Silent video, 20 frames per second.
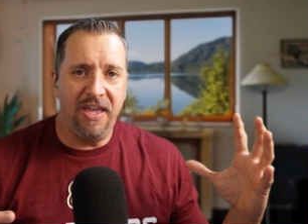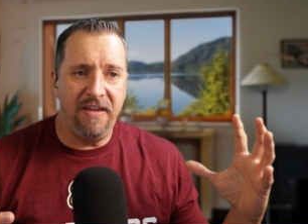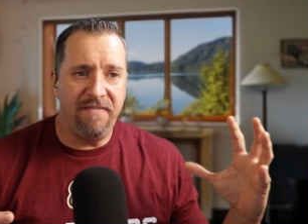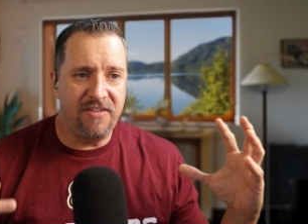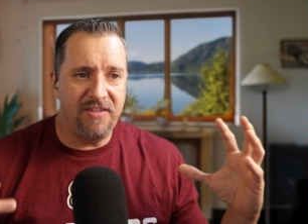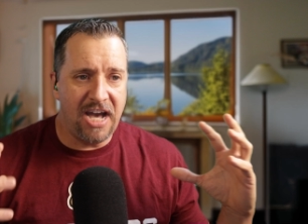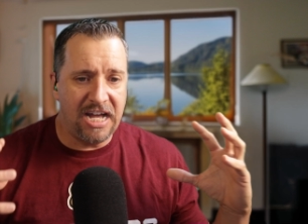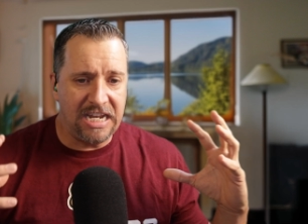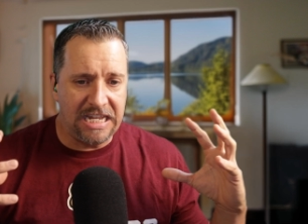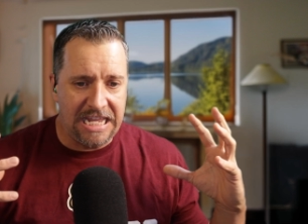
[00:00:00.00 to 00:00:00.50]

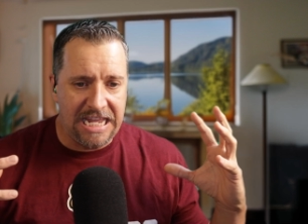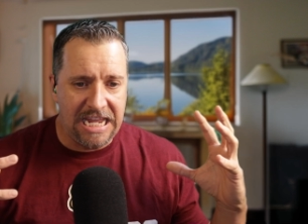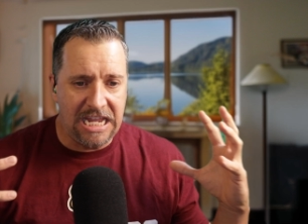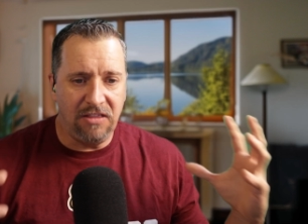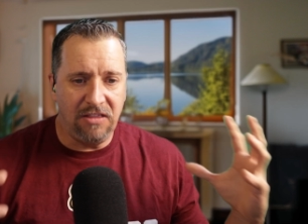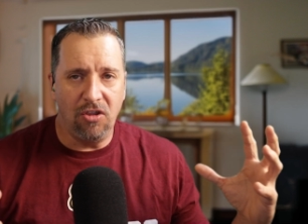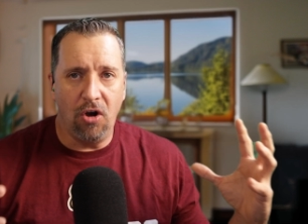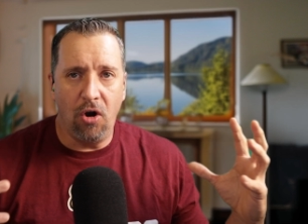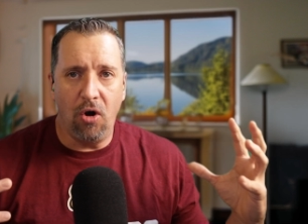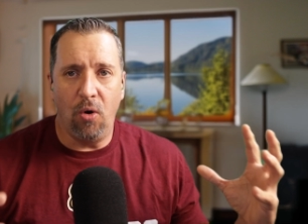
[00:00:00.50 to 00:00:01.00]
they've got to
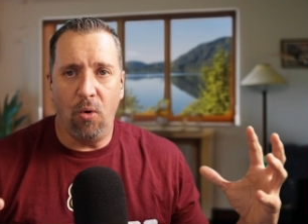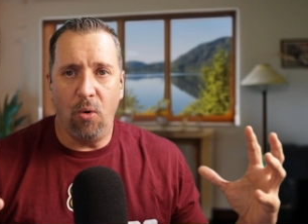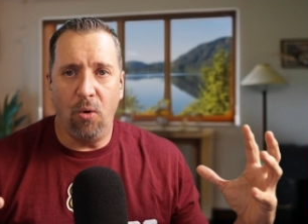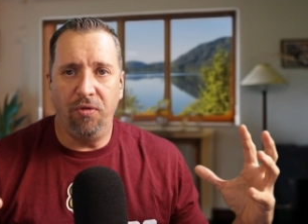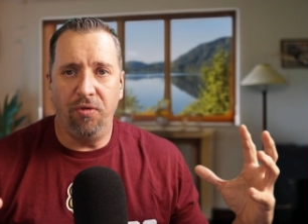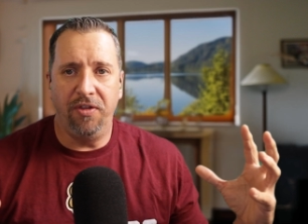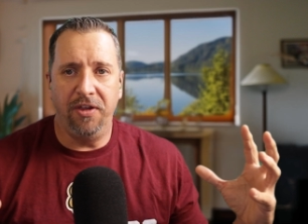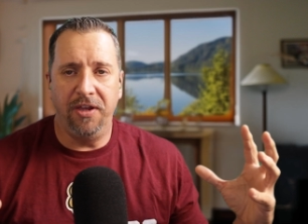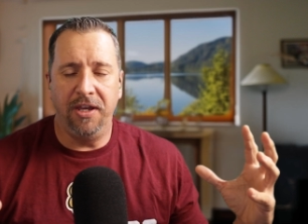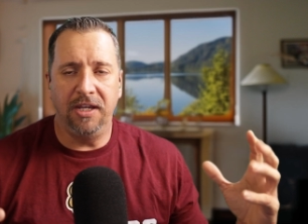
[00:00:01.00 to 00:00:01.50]
heat the whole
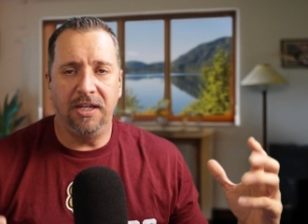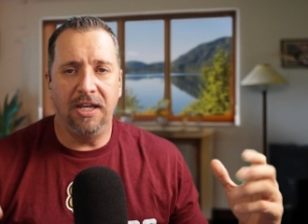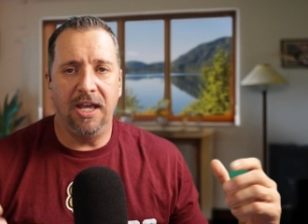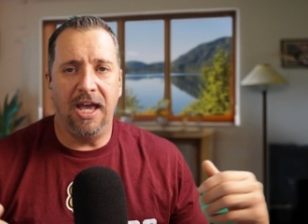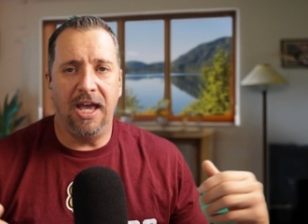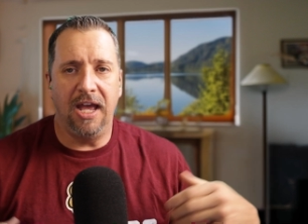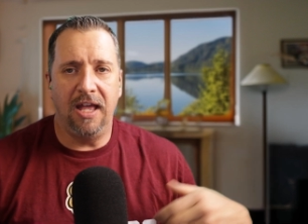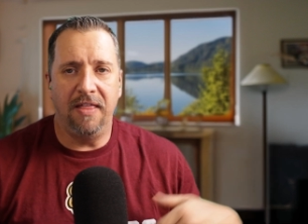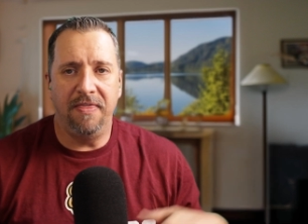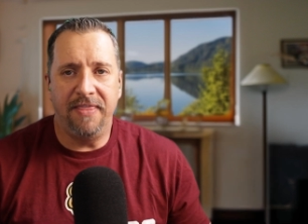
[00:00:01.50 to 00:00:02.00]
thing,
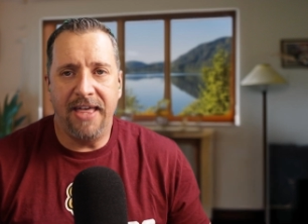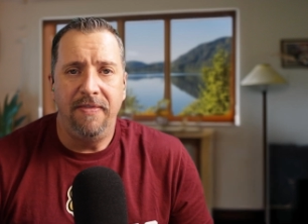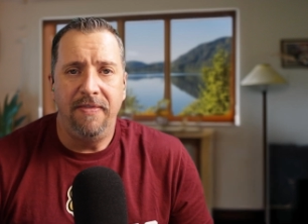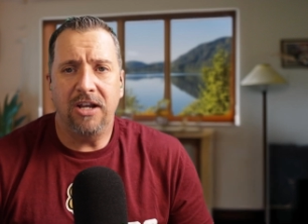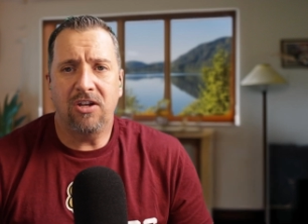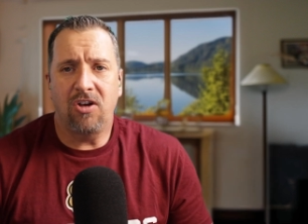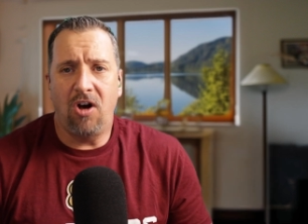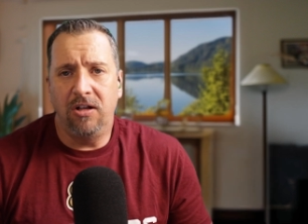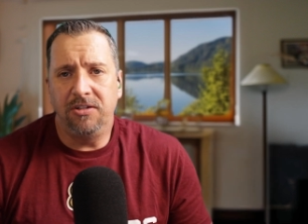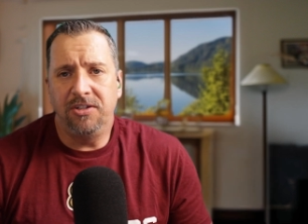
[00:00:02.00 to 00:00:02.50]
and
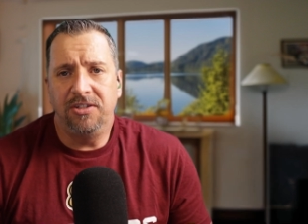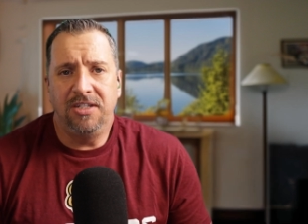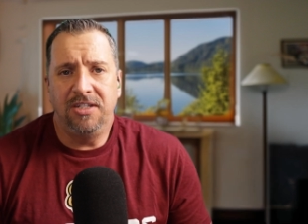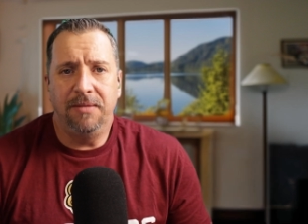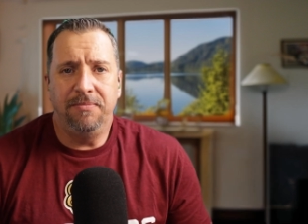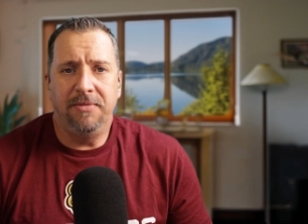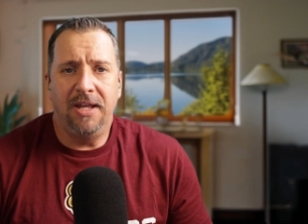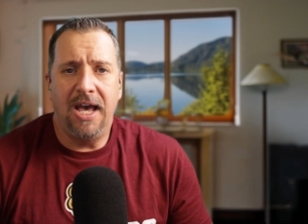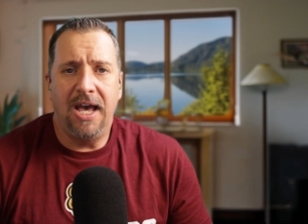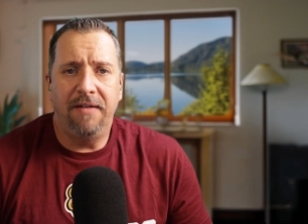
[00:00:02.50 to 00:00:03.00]
that causes
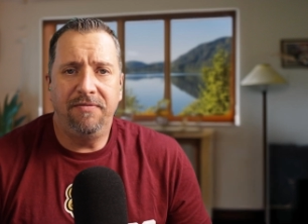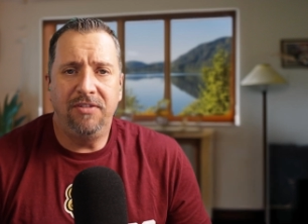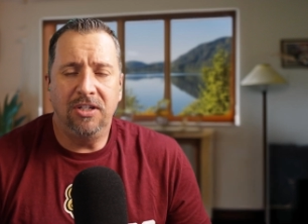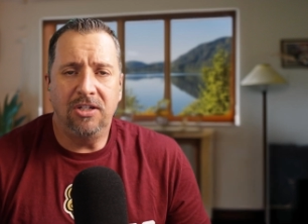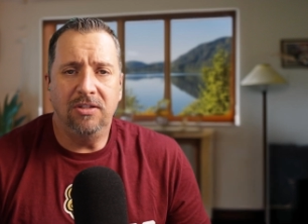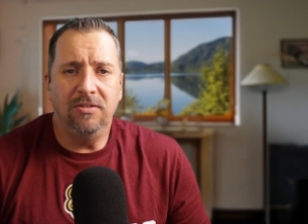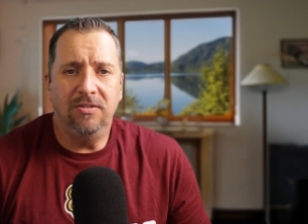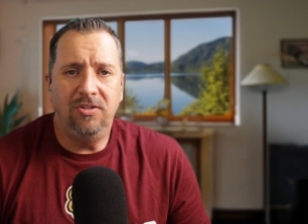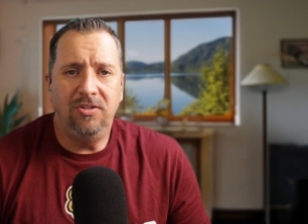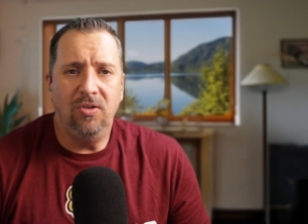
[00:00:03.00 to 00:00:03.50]
them to have to
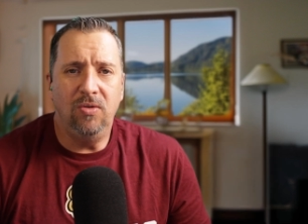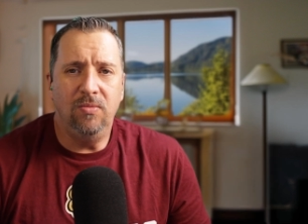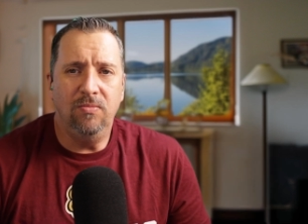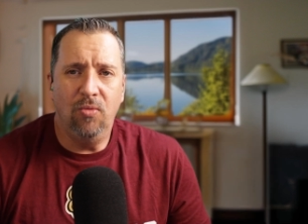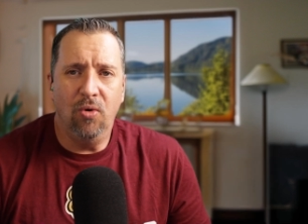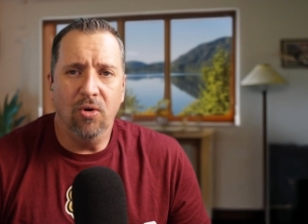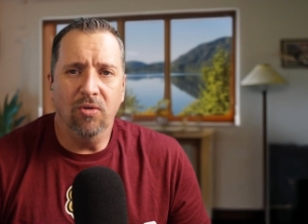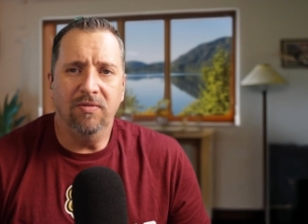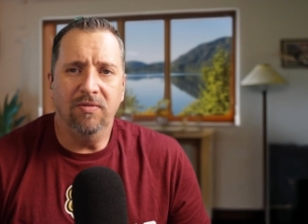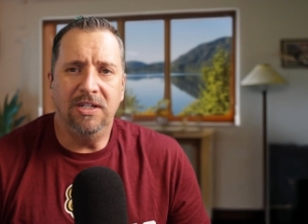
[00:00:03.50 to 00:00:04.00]
consume
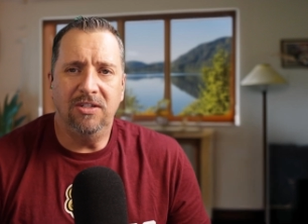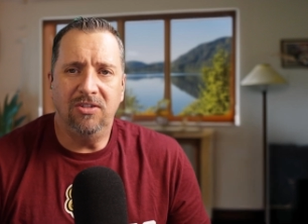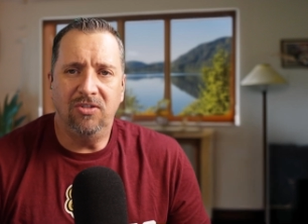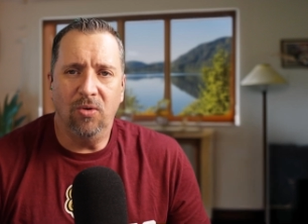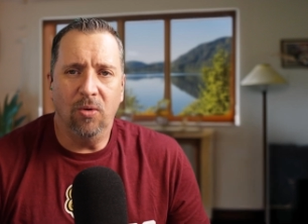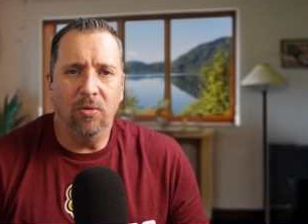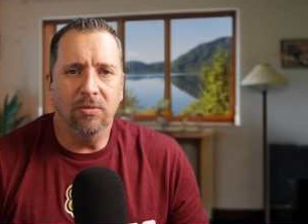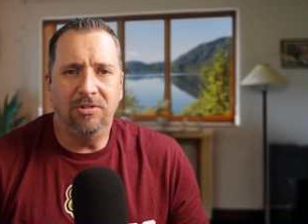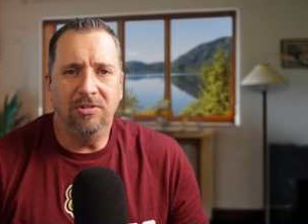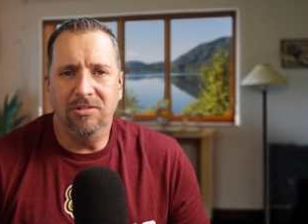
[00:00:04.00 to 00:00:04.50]
more
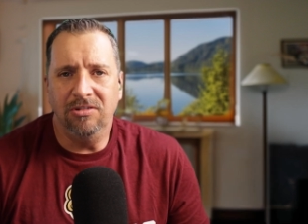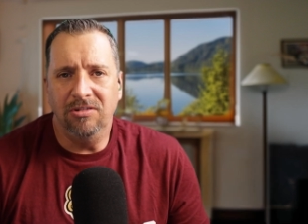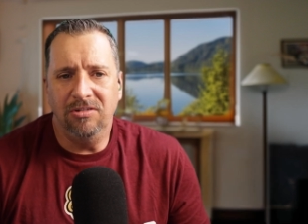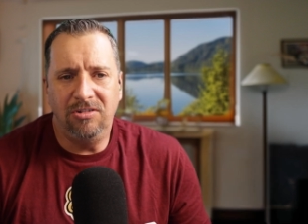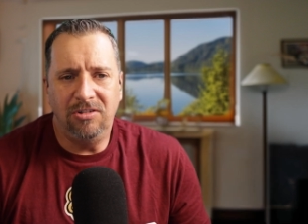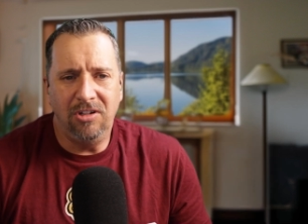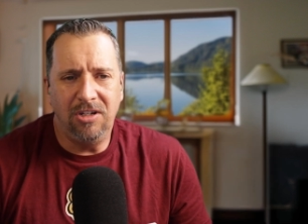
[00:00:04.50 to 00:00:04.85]
resources.